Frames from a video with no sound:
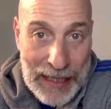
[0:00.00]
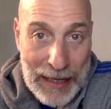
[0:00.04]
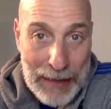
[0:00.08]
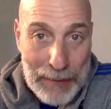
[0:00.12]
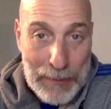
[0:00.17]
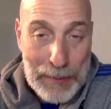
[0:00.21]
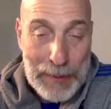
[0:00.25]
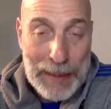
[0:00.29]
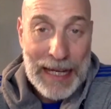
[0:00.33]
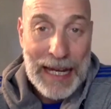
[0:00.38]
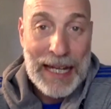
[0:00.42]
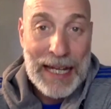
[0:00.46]
as
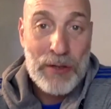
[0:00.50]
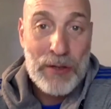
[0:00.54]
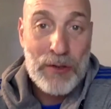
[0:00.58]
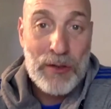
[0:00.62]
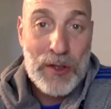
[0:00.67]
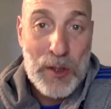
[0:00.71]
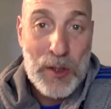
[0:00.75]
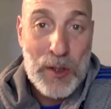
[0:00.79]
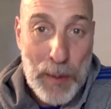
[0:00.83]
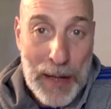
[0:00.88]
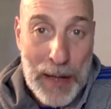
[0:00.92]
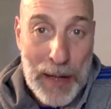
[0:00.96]
we get
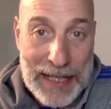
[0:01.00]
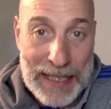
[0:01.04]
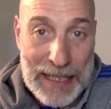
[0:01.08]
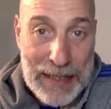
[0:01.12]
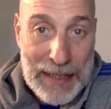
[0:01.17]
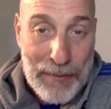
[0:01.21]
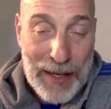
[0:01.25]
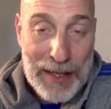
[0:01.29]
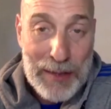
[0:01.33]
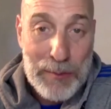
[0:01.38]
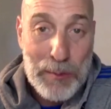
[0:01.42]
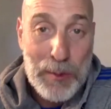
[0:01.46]
introspective,
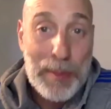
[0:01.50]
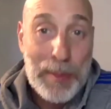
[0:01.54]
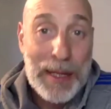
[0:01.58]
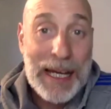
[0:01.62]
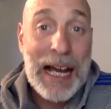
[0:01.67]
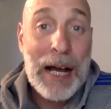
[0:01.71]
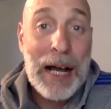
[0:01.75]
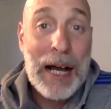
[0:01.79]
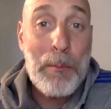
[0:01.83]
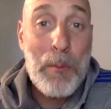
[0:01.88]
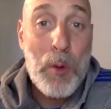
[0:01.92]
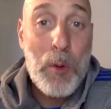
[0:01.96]
as we
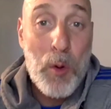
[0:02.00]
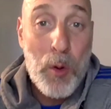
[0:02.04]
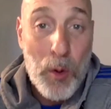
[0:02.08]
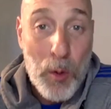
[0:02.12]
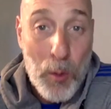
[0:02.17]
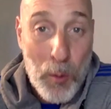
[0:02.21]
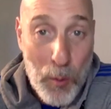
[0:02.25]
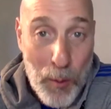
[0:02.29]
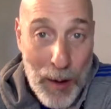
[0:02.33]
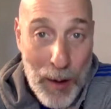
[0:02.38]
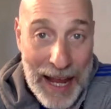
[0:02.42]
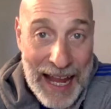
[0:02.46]
become more
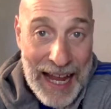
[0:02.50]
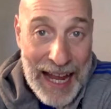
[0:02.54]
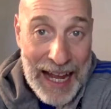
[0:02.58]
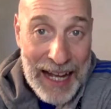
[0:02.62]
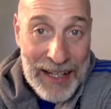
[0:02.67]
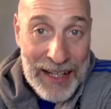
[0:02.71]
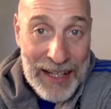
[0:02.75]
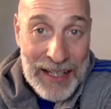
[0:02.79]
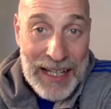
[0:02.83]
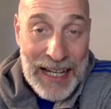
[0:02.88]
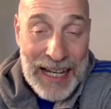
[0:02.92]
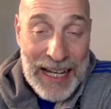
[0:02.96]
aware,
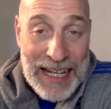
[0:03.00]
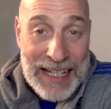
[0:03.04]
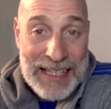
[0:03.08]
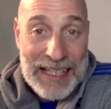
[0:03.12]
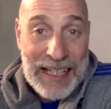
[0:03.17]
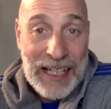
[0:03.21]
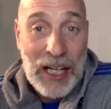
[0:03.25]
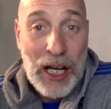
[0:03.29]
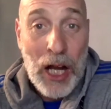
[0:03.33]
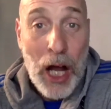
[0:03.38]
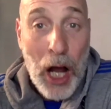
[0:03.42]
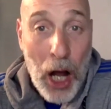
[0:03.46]
it's
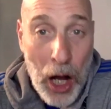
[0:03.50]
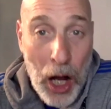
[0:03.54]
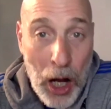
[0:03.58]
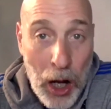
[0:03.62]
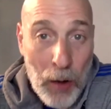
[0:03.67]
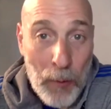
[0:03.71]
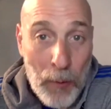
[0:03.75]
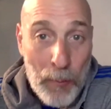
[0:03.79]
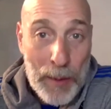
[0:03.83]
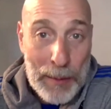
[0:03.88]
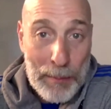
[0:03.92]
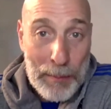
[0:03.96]
a
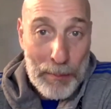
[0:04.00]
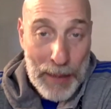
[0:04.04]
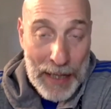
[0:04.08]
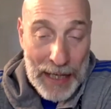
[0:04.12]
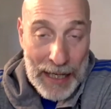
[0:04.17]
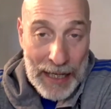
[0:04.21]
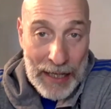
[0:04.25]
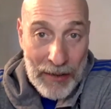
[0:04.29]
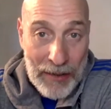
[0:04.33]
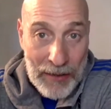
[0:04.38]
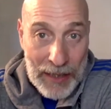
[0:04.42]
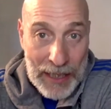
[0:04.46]
calming
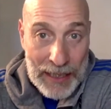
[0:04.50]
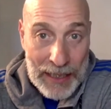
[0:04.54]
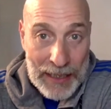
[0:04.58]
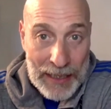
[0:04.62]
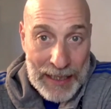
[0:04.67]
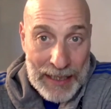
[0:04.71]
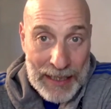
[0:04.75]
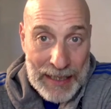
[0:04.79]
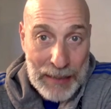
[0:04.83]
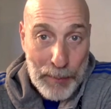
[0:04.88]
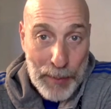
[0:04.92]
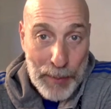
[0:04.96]
period.
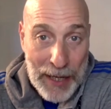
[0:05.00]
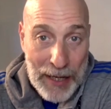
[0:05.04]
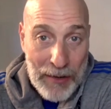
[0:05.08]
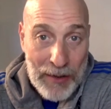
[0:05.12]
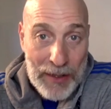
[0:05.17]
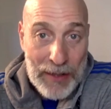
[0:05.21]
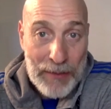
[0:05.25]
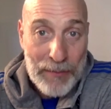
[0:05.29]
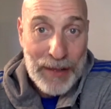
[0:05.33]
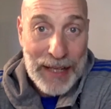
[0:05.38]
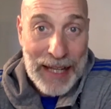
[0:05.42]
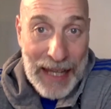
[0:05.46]
It's a
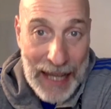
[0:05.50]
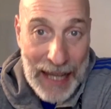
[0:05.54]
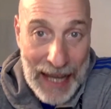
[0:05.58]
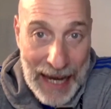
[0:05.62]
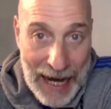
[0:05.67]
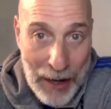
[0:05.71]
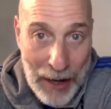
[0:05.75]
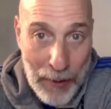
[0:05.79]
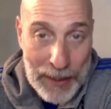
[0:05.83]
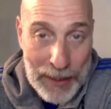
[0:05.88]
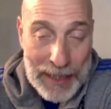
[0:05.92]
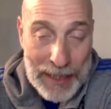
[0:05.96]
period of
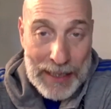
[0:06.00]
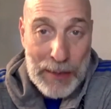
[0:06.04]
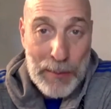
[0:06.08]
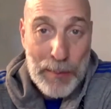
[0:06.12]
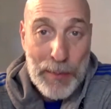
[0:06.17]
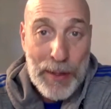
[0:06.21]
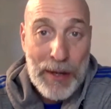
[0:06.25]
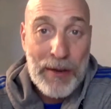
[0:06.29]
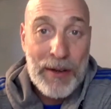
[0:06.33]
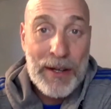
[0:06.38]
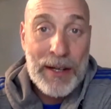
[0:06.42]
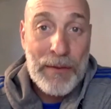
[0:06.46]
allowing, it's
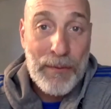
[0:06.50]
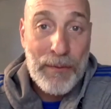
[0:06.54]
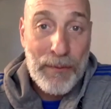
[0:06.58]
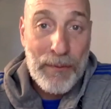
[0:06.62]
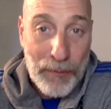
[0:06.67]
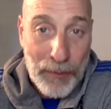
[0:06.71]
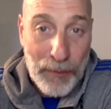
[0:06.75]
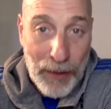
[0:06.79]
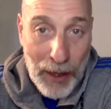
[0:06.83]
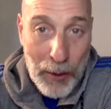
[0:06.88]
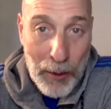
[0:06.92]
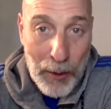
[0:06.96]
a period of
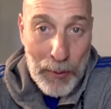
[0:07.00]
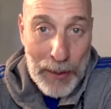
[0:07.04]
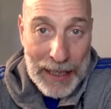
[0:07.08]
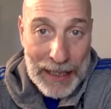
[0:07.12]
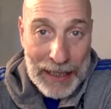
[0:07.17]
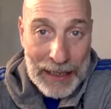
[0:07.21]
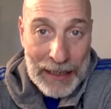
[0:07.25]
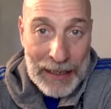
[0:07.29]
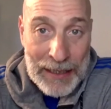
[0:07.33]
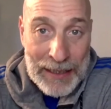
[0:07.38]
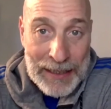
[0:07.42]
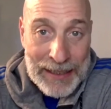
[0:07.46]
flowing
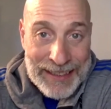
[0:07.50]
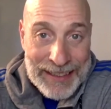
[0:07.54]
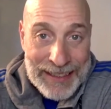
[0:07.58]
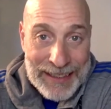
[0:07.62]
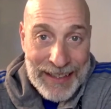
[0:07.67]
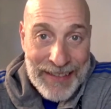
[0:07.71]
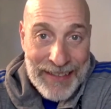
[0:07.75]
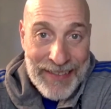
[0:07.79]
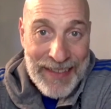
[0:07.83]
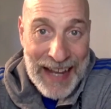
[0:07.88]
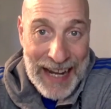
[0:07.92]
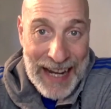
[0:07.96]

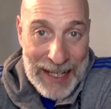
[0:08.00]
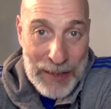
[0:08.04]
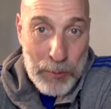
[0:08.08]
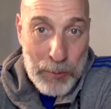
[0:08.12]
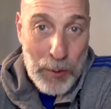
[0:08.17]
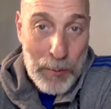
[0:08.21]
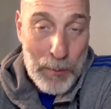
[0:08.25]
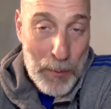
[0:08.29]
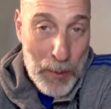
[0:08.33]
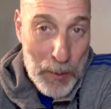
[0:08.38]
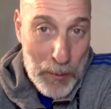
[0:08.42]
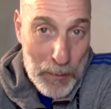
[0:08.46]
and that's
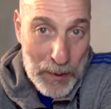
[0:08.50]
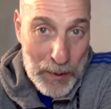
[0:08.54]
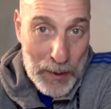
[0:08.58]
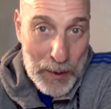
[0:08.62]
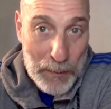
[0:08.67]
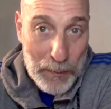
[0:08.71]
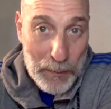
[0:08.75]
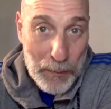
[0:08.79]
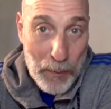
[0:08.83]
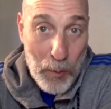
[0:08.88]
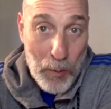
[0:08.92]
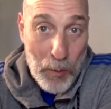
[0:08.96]
what moves us
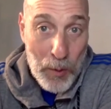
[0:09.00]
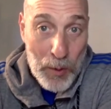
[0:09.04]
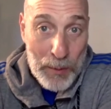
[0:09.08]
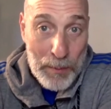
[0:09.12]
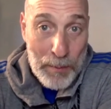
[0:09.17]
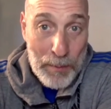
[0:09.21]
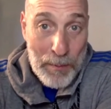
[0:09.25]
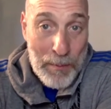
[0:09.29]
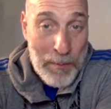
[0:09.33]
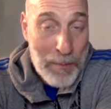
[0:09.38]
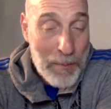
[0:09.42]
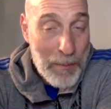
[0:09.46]
forward
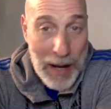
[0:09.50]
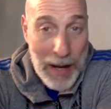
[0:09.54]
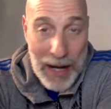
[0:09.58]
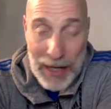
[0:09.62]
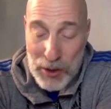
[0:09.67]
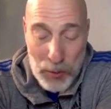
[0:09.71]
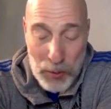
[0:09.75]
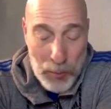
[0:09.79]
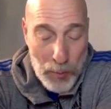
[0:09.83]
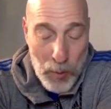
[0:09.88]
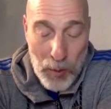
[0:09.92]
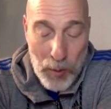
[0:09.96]

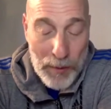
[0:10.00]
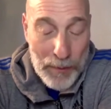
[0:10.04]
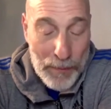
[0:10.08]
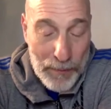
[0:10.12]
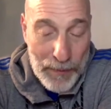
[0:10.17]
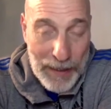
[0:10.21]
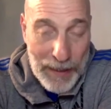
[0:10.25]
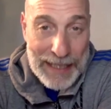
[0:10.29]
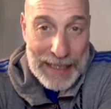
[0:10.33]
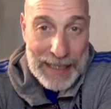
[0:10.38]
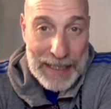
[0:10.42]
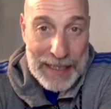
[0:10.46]
much more
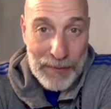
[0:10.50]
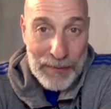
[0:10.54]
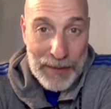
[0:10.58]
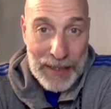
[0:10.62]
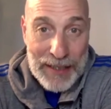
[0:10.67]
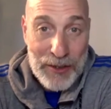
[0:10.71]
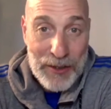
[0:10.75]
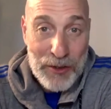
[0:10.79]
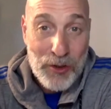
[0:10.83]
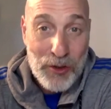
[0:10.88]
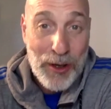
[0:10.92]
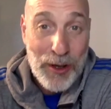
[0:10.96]
effectively
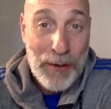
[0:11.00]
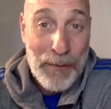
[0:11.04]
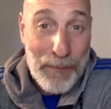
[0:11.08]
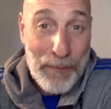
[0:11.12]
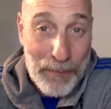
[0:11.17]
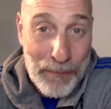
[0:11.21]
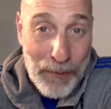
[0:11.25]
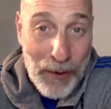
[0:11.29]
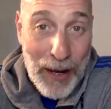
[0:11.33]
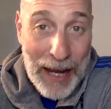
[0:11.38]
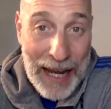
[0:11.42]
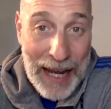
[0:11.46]
than trying to
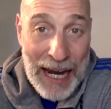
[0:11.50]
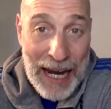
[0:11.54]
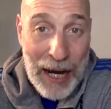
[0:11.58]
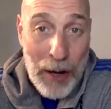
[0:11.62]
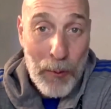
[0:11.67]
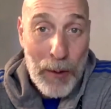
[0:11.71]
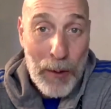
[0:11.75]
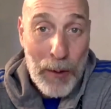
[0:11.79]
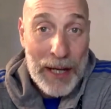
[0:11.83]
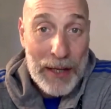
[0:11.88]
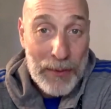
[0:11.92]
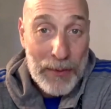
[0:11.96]
fight our
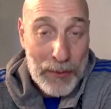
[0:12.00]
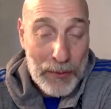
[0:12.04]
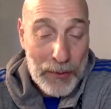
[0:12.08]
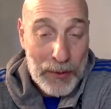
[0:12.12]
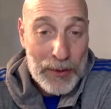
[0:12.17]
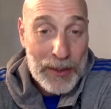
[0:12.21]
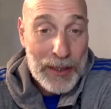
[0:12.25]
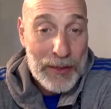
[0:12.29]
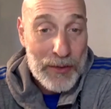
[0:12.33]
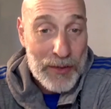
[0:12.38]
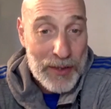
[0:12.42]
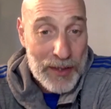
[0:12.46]
way through
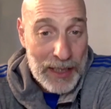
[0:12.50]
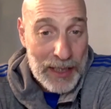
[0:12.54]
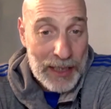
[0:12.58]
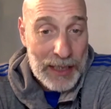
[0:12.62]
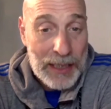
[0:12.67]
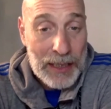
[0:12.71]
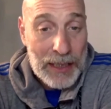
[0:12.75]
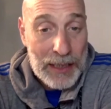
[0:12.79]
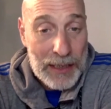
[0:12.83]
don't you think